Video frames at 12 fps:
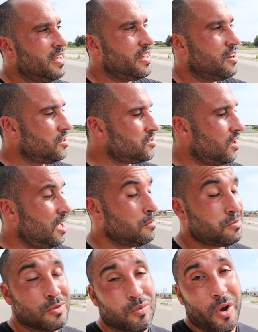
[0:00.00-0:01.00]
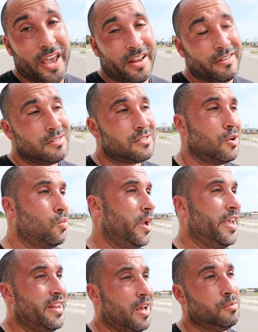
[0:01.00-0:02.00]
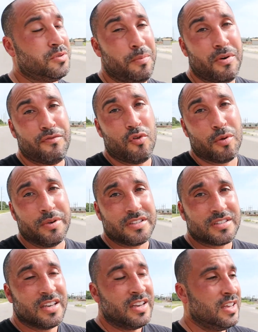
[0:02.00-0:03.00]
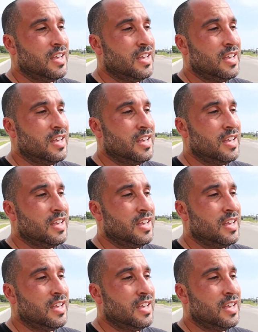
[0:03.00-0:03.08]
It also helps with weight, so weight helps with performance.